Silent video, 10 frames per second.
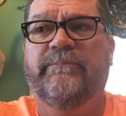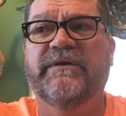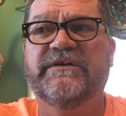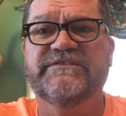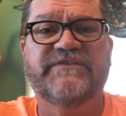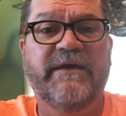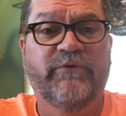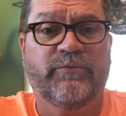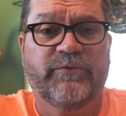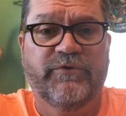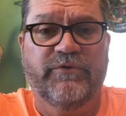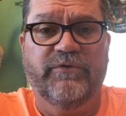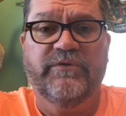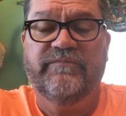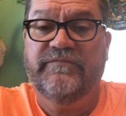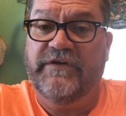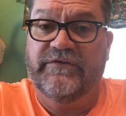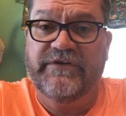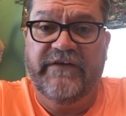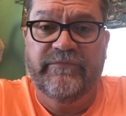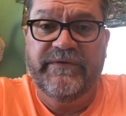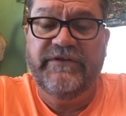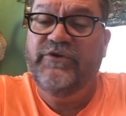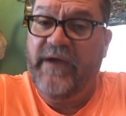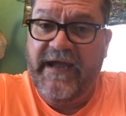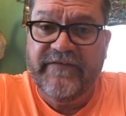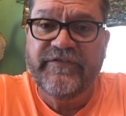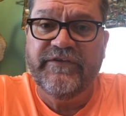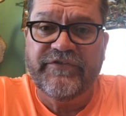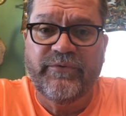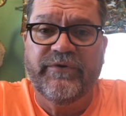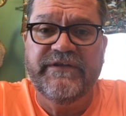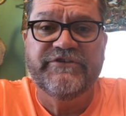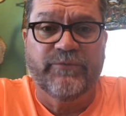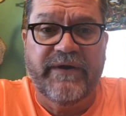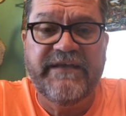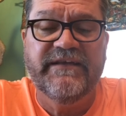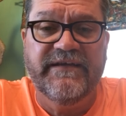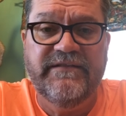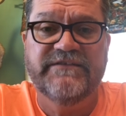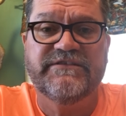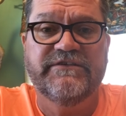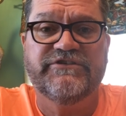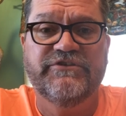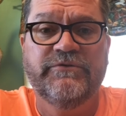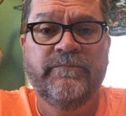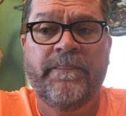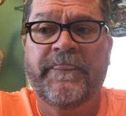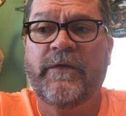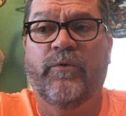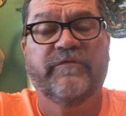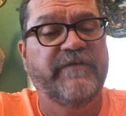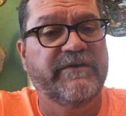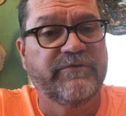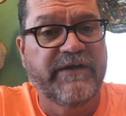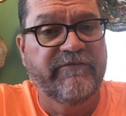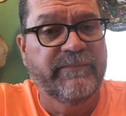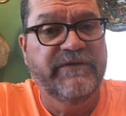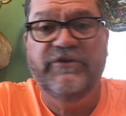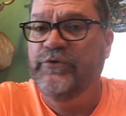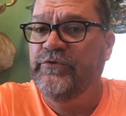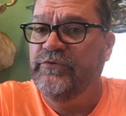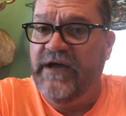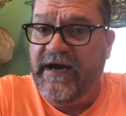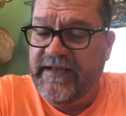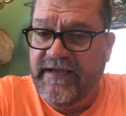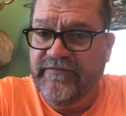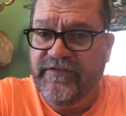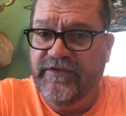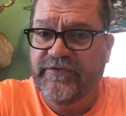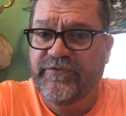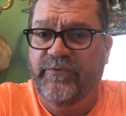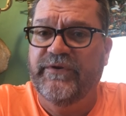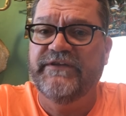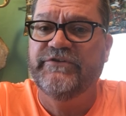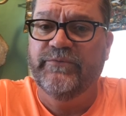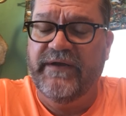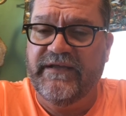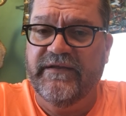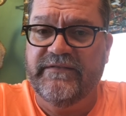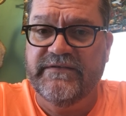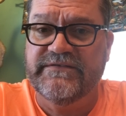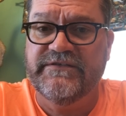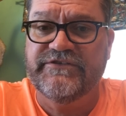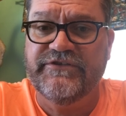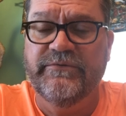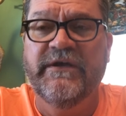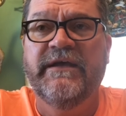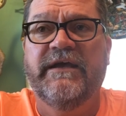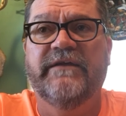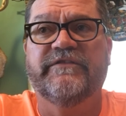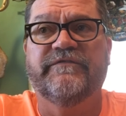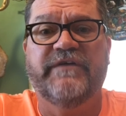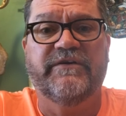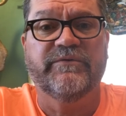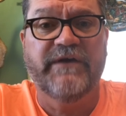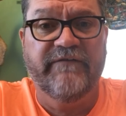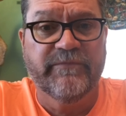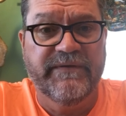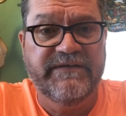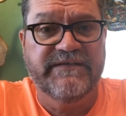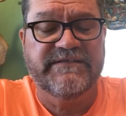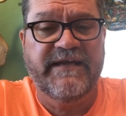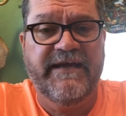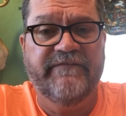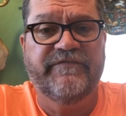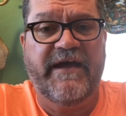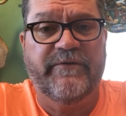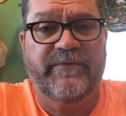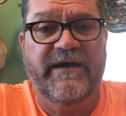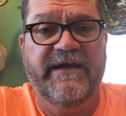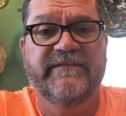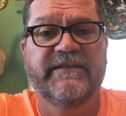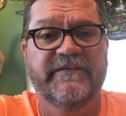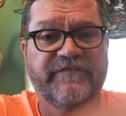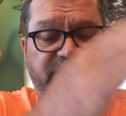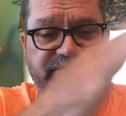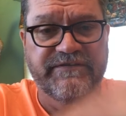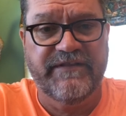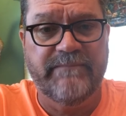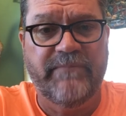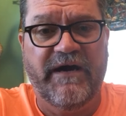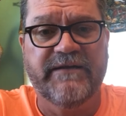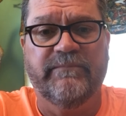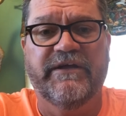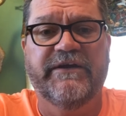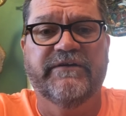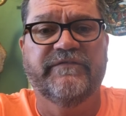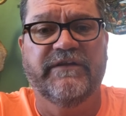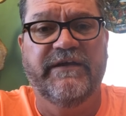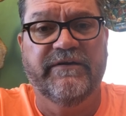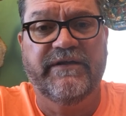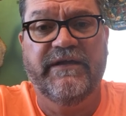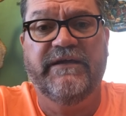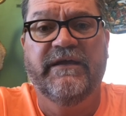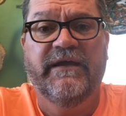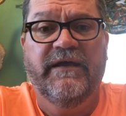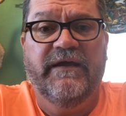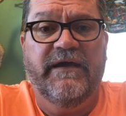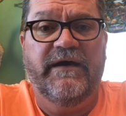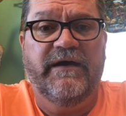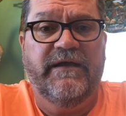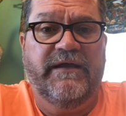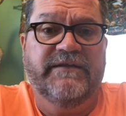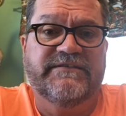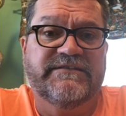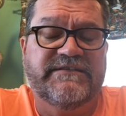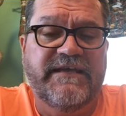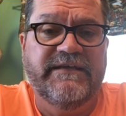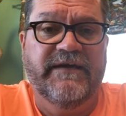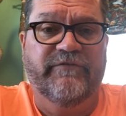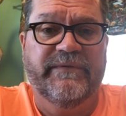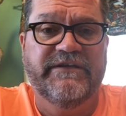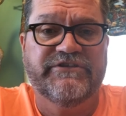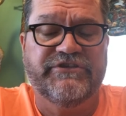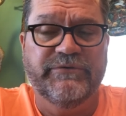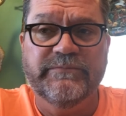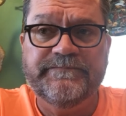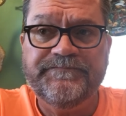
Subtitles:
Because they will rule, federal government, you have the authority to regulate this issue, or federal government, you do not have the authority to regulate this issue. And if the federal government doesn't have that right, then it falls into that bottom layer of the layer cake, and it's a state government issue.